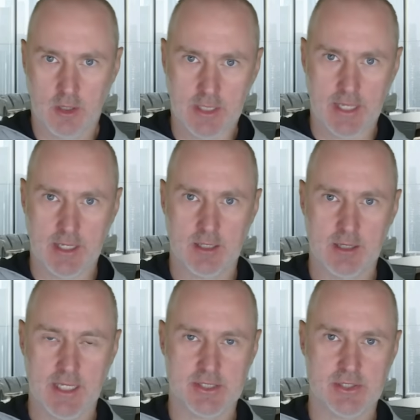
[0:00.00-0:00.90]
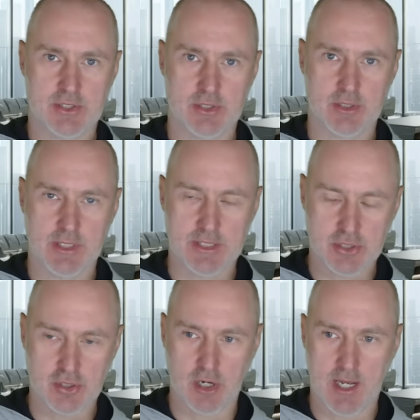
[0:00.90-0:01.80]
Okay, let's
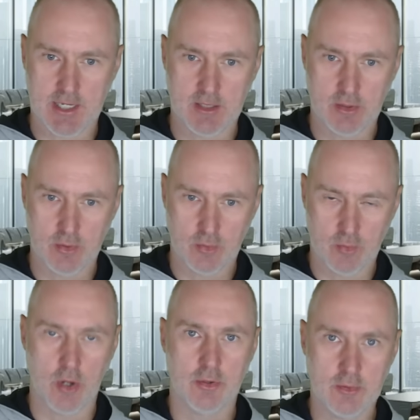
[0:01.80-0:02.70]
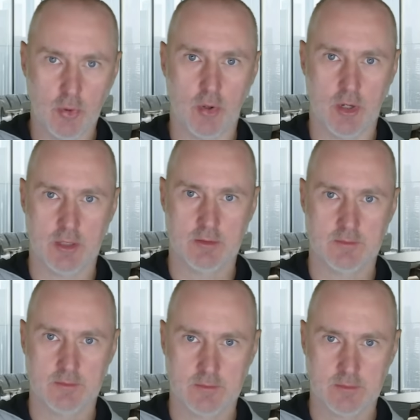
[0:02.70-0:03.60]
try one more.
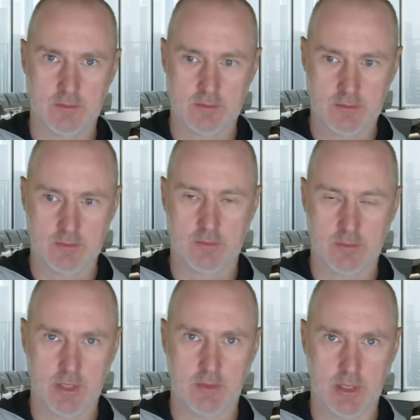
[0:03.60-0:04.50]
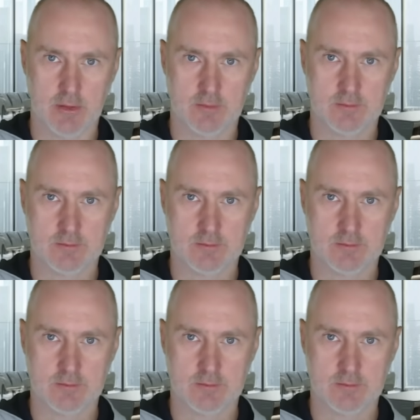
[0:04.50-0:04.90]
Here we go.